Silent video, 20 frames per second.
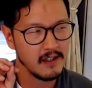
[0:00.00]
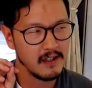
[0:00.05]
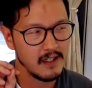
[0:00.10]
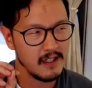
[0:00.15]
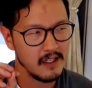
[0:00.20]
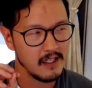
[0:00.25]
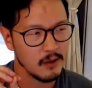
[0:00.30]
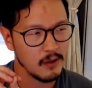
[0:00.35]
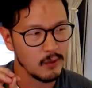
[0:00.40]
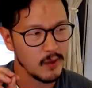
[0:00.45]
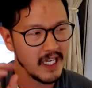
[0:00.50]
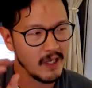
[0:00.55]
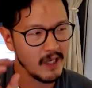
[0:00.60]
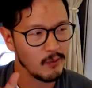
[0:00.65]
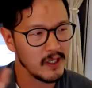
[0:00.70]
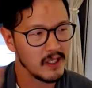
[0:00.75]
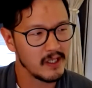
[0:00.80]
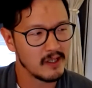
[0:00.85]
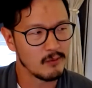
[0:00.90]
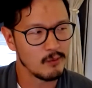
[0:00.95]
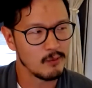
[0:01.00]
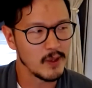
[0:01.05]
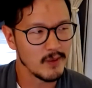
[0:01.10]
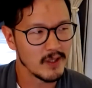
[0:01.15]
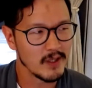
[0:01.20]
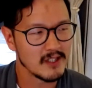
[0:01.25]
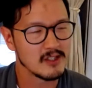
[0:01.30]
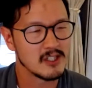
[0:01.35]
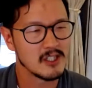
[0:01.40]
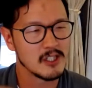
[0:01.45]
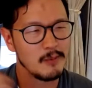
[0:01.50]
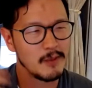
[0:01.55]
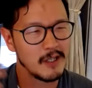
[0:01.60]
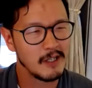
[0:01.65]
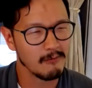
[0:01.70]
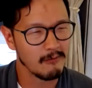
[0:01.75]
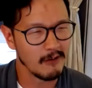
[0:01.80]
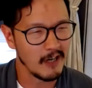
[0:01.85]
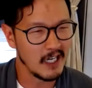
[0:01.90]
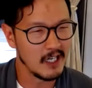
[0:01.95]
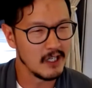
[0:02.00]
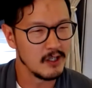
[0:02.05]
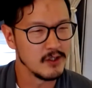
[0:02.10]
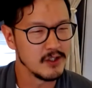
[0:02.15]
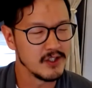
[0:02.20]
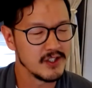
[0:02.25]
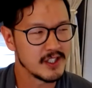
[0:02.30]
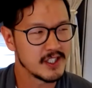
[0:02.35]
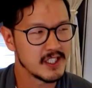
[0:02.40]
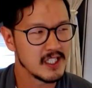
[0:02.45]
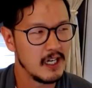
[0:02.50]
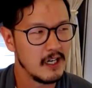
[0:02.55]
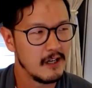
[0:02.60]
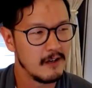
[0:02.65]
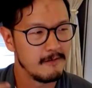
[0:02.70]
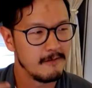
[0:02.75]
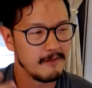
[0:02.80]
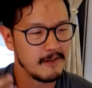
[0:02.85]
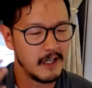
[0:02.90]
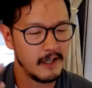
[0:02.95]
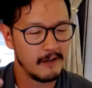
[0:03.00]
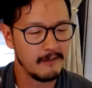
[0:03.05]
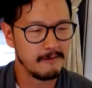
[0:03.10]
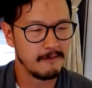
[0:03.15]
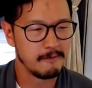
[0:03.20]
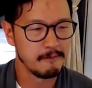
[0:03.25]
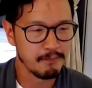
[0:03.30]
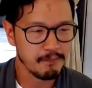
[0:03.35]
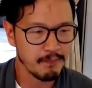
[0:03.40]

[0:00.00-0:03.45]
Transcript: you know, we we we went through so many rounds of of